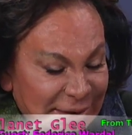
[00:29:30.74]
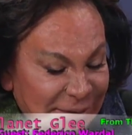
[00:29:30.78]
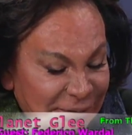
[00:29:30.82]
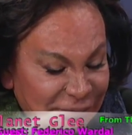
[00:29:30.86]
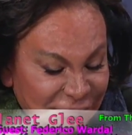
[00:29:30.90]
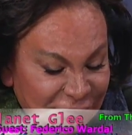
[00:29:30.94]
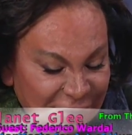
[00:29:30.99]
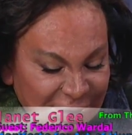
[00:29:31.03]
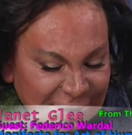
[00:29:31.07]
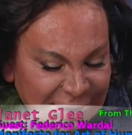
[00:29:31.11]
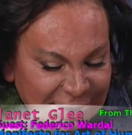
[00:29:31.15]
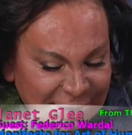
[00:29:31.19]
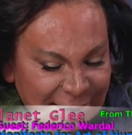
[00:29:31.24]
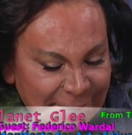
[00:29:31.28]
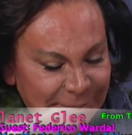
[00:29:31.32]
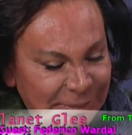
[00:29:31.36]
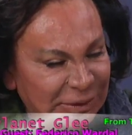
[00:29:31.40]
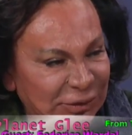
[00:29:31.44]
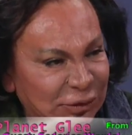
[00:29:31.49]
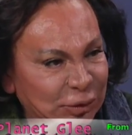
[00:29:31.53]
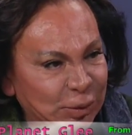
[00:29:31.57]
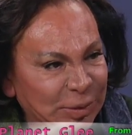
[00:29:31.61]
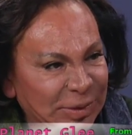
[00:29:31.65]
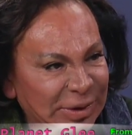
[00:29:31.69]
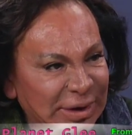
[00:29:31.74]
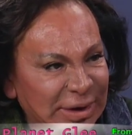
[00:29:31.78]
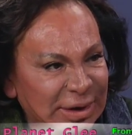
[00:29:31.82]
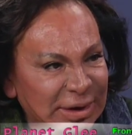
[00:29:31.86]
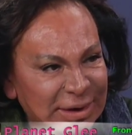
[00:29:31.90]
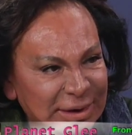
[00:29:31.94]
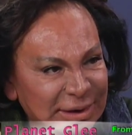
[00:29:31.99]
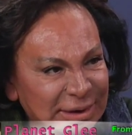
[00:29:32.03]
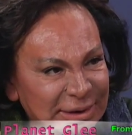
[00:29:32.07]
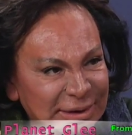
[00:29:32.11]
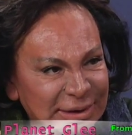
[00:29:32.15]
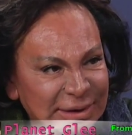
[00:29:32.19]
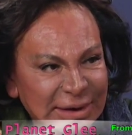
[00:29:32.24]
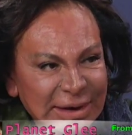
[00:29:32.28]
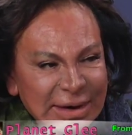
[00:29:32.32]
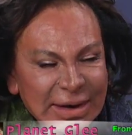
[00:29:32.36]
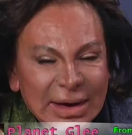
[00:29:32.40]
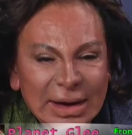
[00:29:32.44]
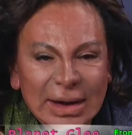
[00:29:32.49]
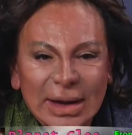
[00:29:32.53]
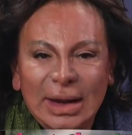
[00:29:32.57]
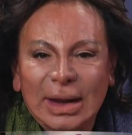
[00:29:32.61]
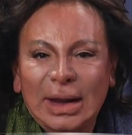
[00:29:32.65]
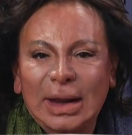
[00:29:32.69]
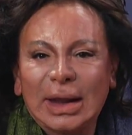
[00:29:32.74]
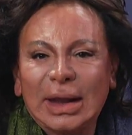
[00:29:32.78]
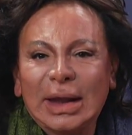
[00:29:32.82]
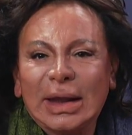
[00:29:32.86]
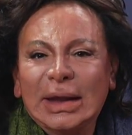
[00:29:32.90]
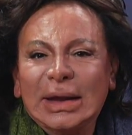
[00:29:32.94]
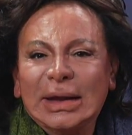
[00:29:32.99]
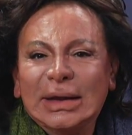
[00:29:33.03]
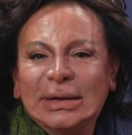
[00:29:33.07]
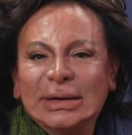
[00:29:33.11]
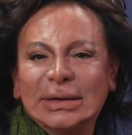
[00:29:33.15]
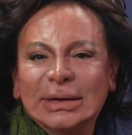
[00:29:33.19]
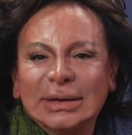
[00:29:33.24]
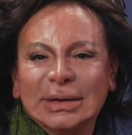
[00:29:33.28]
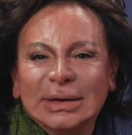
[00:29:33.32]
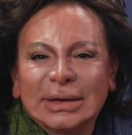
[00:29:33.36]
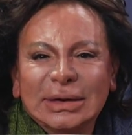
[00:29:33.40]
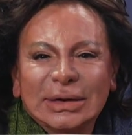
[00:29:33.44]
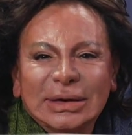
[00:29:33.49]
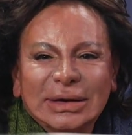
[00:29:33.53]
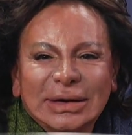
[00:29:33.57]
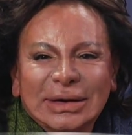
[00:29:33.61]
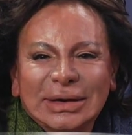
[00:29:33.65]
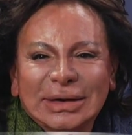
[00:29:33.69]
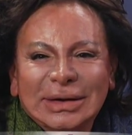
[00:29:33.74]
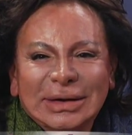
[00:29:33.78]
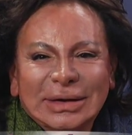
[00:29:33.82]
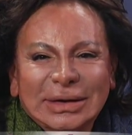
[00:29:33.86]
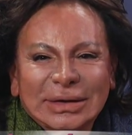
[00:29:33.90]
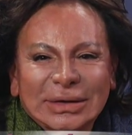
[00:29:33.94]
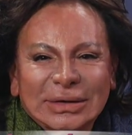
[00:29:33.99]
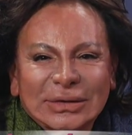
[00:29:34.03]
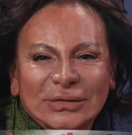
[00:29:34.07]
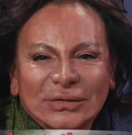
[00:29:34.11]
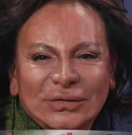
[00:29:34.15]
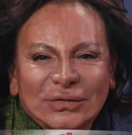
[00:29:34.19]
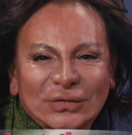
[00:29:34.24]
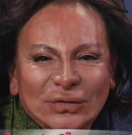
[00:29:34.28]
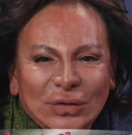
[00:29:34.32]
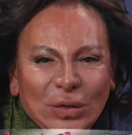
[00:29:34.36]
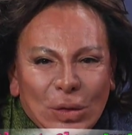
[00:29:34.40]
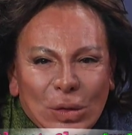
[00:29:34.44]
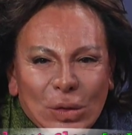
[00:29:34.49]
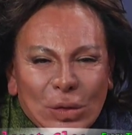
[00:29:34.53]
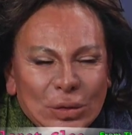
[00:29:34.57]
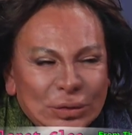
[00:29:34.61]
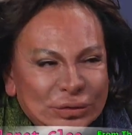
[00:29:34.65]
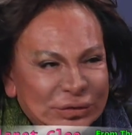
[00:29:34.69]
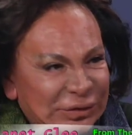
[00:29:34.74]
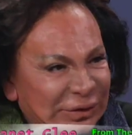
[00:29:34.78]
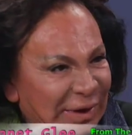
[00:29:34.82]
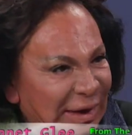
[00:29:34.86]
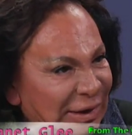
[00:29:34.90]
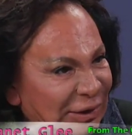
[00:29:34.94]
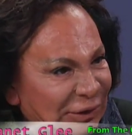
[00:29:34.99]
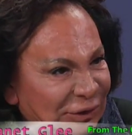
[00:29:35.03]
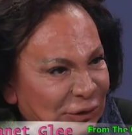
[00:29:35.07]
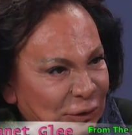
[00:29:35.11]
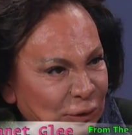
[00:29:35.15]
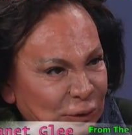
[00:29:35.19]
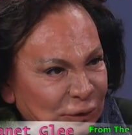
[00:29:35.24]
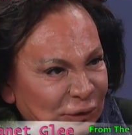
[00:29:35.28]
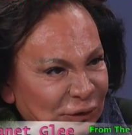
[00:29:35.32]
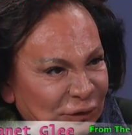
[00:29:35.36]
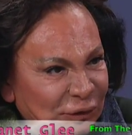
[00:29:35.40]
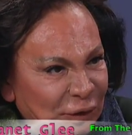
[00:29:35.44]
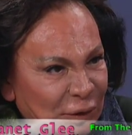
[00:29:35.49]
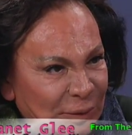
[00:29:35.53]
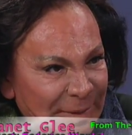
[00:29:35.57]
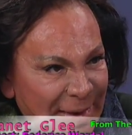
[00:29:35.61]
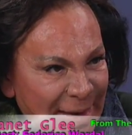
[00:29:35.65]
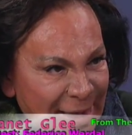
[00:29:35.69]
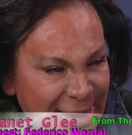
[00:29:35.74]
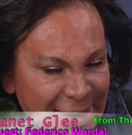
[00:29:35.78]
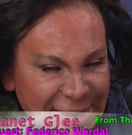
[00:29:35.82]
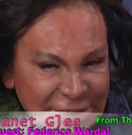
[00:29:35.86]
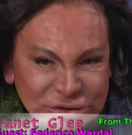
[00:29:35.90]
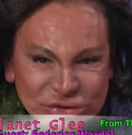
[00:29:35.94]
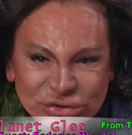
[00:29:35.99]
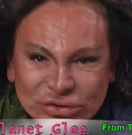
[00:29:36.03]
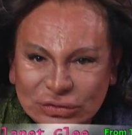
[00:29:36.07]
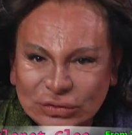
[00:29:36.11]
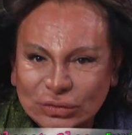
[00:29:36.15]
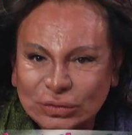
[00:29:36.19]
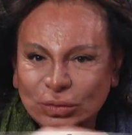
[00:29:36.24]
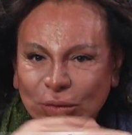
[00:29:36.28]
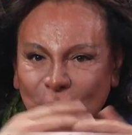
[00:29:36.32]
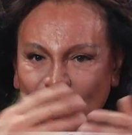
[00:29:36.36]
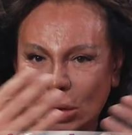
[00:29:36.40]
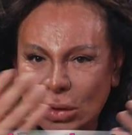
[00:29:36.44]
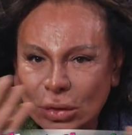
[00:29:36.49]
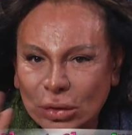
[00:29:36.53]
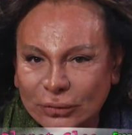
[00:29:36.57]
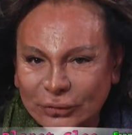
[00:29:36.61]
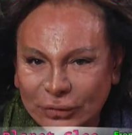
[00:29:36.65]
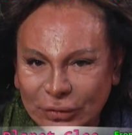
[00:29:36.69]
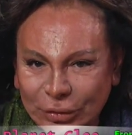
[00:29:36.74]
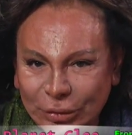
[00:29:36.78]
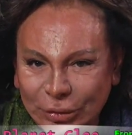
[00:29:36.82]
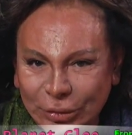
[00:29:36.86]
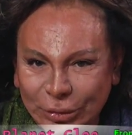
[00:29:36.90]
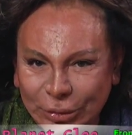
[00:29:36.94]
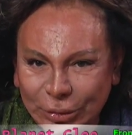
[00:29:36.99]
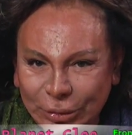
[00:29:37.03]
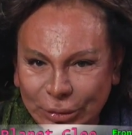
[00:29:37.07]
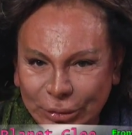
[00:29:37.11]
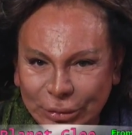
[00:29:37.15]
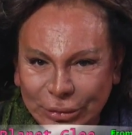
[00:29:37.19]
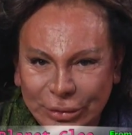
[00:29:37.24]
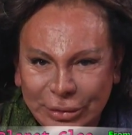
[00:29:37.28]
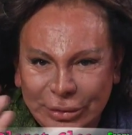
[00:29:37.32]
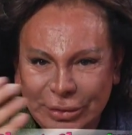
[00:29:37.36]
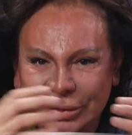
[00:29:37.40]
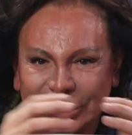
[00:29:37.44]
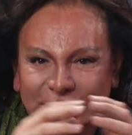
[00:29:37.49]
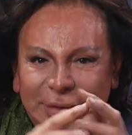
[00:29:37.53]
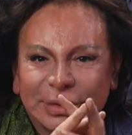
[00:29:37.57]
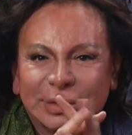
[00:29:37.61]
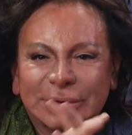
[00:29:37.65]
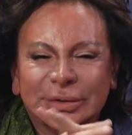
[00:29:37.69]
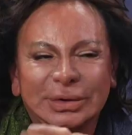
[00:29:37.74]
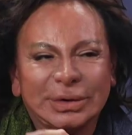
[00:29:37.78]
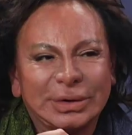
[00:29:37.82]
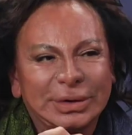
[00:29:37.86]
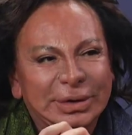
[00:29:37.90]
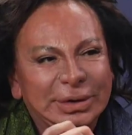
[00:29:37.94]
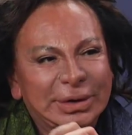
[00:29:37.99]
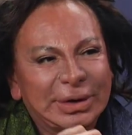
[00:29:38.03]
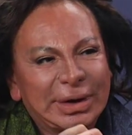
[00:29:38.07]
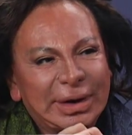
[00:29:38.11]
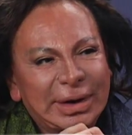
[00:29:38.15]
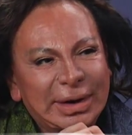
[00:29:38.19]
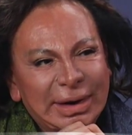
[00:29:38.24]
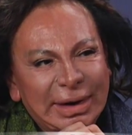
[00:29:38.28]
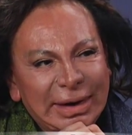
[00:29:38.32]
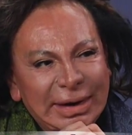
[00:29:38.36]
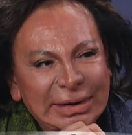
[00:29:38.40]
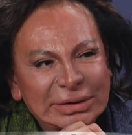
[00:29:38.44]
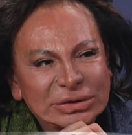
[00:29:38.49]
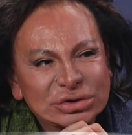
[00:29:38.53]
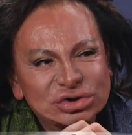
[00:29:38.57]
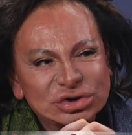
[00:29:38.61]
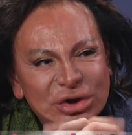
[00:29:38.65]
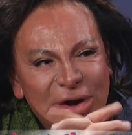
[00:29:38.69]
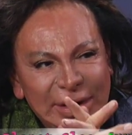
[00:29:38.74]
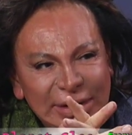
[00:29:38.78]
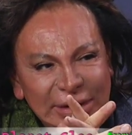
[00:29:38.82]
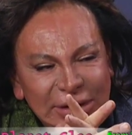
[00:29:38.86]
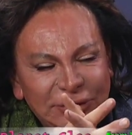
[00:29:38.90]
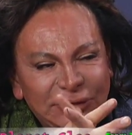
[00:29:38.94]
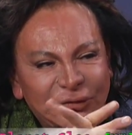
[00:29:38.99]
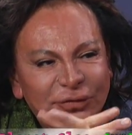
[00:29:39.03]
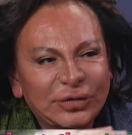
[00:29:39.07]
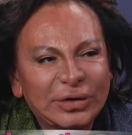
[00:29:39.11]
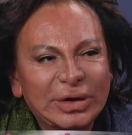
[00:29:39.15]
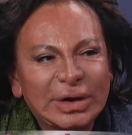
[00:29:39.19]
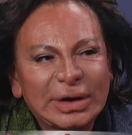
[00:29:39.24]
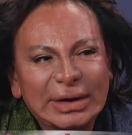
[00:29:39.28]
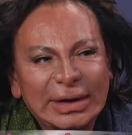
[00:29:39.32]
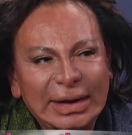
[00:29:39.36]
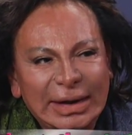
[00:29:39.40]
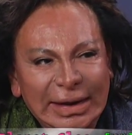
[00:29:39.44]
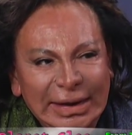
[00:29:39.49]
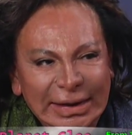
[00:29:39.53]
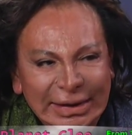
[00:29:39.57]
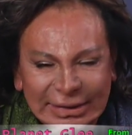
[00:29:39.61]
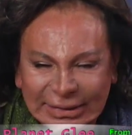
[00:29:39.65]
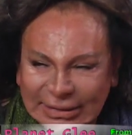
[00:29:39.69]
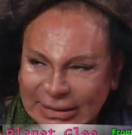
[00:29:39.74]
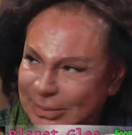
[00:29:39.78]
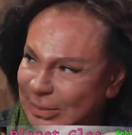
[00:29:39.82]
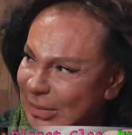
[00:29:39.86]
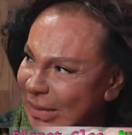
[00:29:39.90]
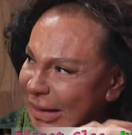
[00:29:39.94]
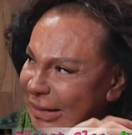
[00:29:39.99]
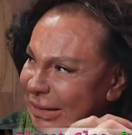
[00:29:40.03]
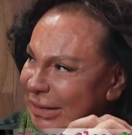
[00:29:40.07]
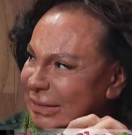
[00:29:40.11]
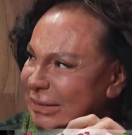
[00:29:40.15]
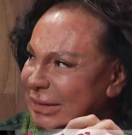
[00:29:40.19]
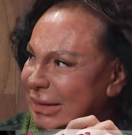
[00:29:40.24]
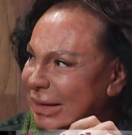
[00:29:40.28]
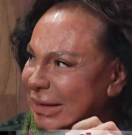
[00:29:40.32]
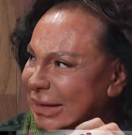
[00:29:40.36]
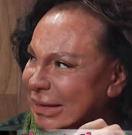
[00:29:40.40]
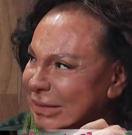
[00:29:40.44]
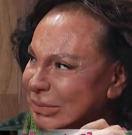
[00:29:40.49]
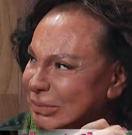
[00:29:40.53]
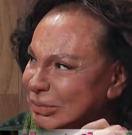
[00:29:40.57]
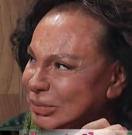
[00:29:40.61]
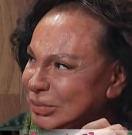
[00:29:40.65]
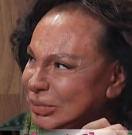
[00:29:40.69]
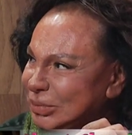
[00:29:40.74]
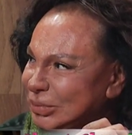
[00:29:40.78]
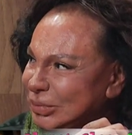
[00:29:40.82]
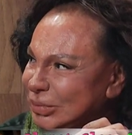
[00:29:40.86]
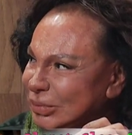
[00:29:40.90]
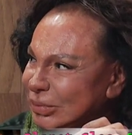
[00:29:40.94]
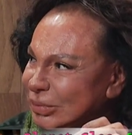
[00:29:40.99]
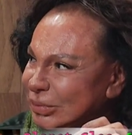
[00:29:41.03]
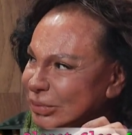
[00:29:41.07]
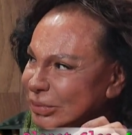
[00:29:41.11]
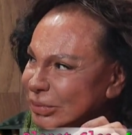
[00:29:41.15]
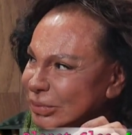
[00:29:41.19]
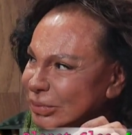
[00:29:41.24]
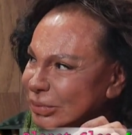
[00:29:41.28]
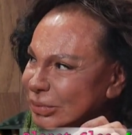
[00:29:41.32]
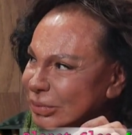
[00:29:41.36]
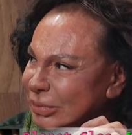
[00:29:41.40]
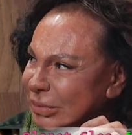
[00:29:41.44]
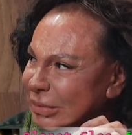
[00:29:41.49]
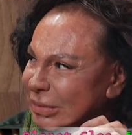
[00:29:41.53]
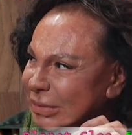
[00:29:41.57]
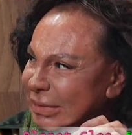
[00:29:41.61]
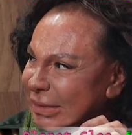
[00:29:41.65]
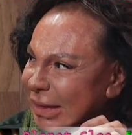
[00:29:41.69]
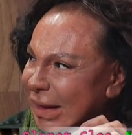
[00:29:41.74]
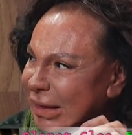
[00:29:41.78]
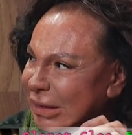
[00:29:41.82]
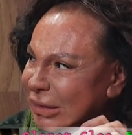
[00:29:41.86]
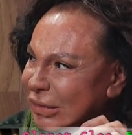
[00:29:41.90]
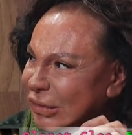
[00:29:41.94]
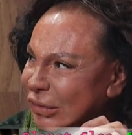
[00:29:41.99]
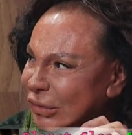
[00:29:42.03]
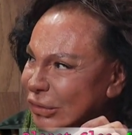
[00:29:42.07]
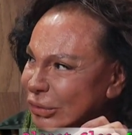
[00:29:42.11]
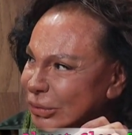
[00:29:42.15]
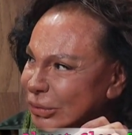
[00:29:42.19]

very happy to be here, and so thank you so much to all of you, and Jennifer and Planet Glee. Thank you.